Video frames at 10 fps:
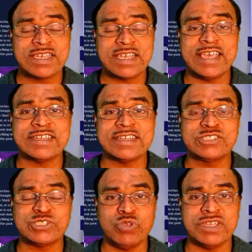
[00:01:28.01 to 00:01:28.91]
current
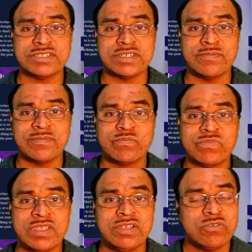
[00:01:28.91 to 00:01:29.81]
situation.
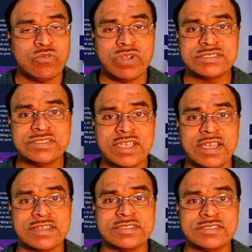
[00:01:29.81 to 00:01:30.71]
What is the
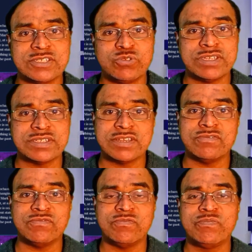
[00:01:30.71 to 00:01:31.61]
current situation?